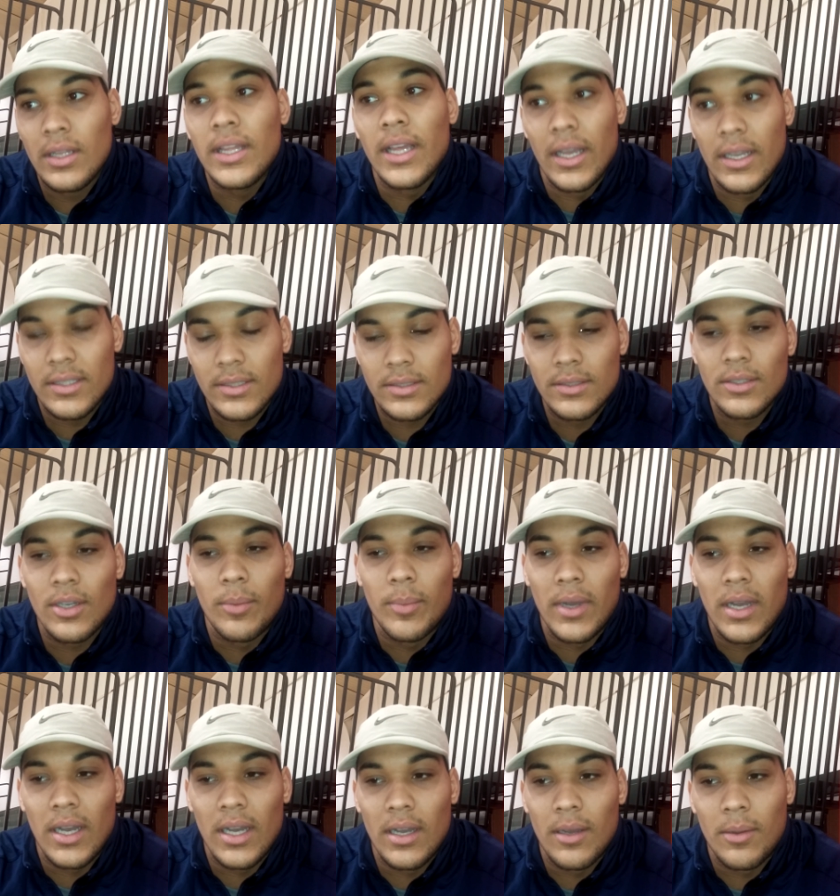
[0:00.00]
Yes, mm-hmm. on,
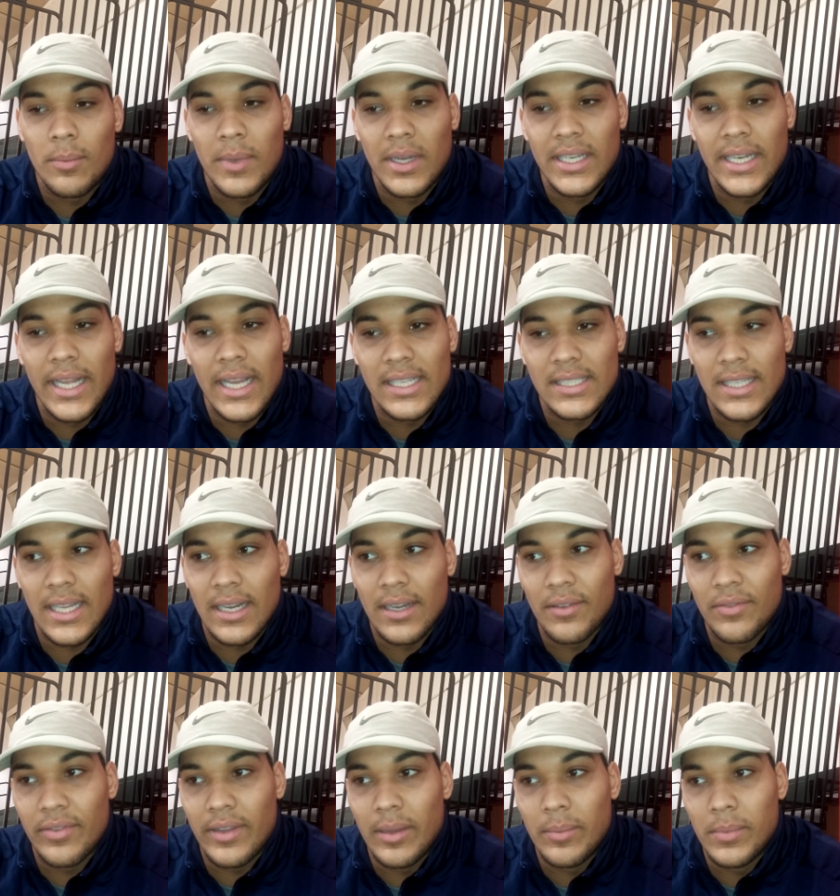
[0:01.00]
my, uh, on my dad's side
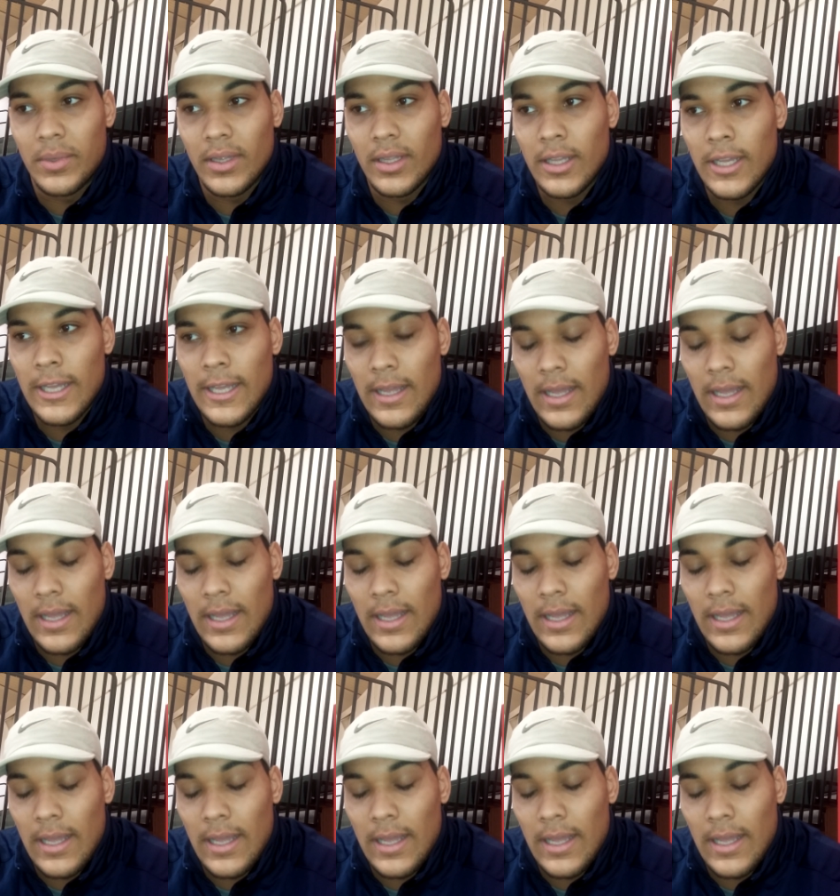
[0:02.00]
of the family.